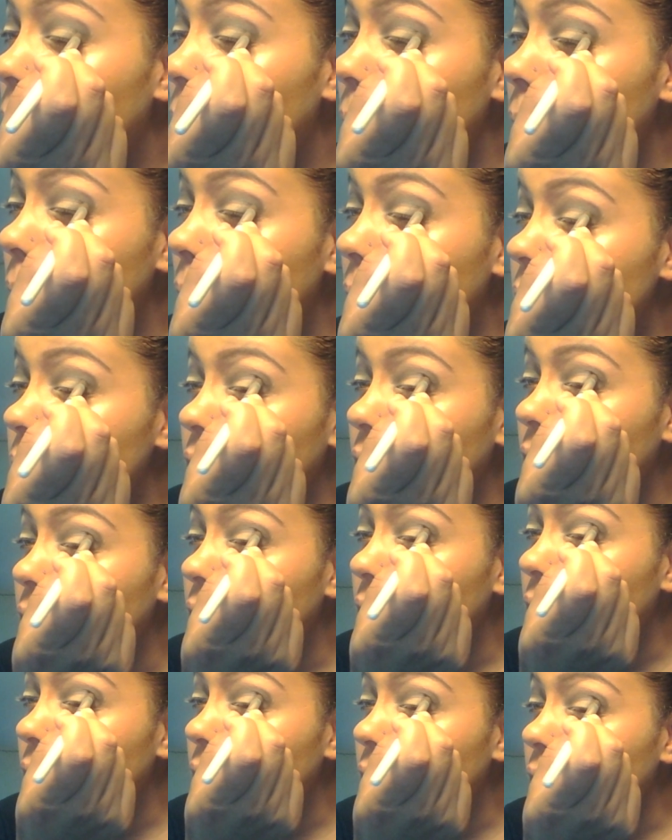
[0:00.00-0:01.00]
And that's going to
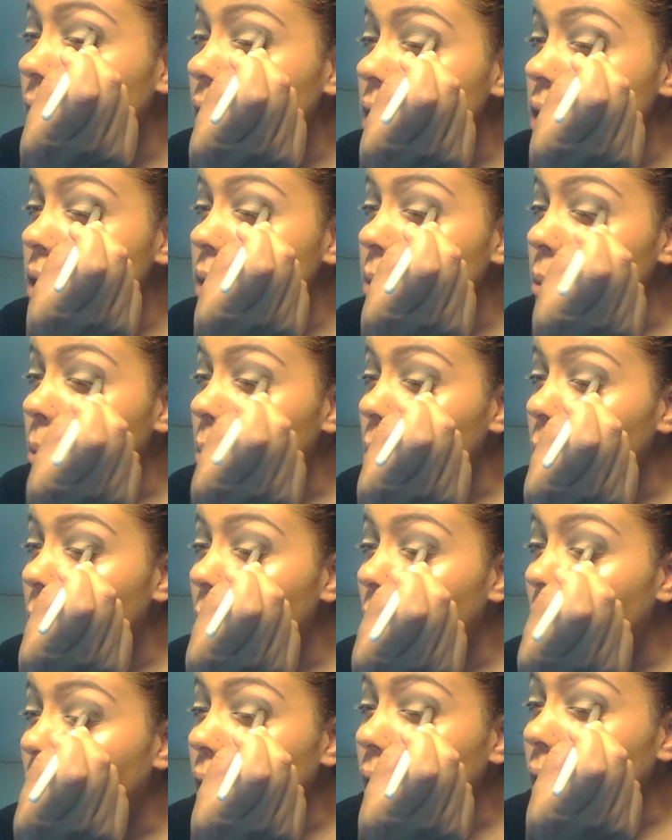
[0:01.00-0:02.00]
go even
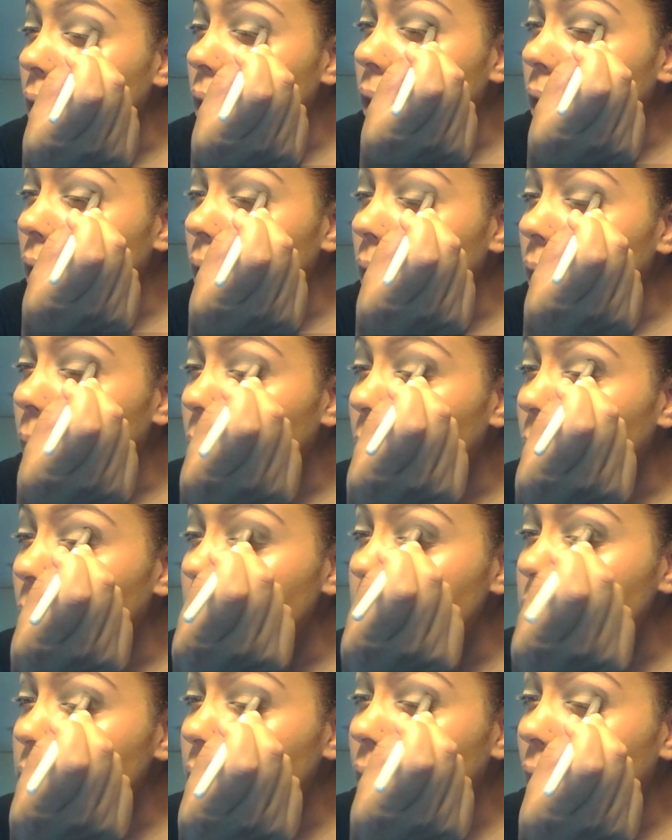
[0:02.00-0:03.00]
smaller than the
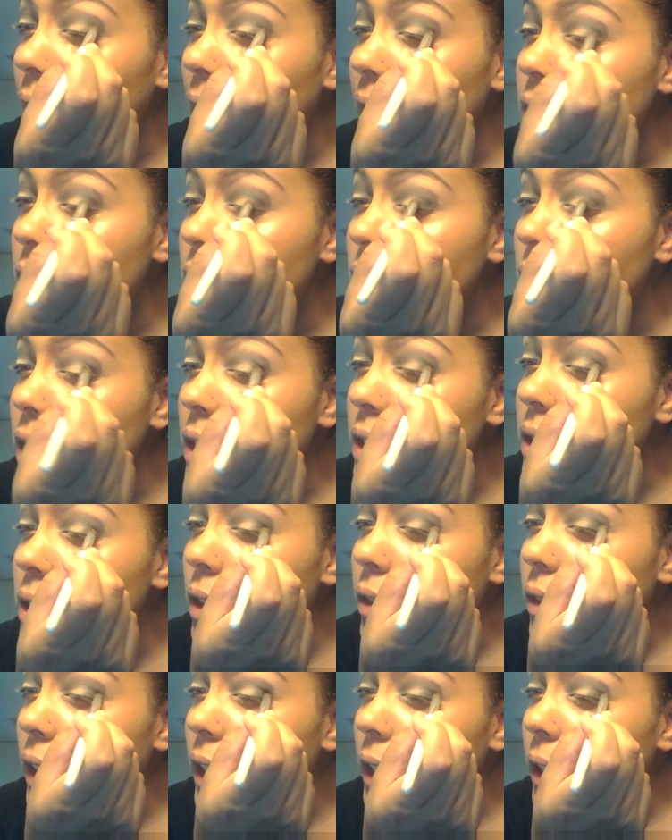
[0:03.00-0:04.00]
crease you're at, just
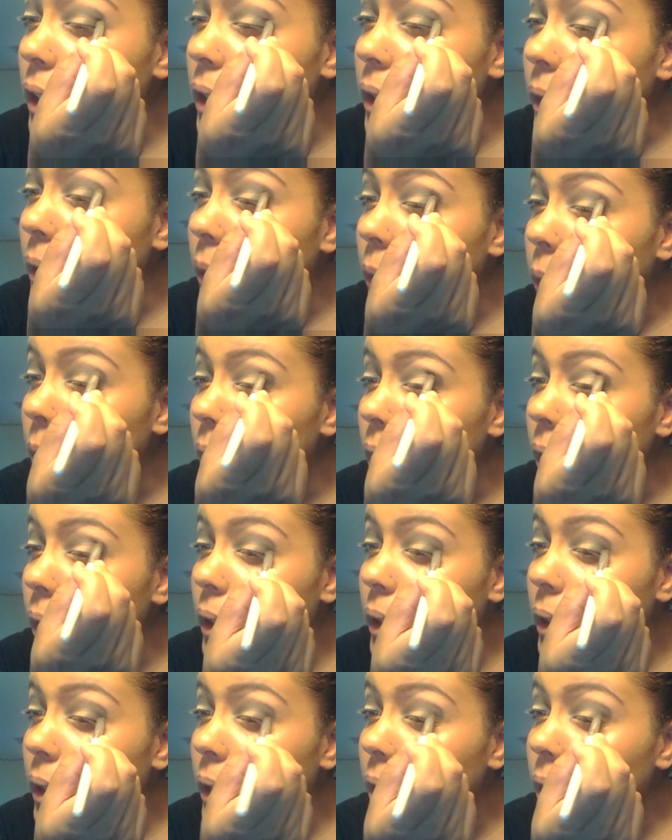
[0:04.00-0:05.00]
over here in the corner.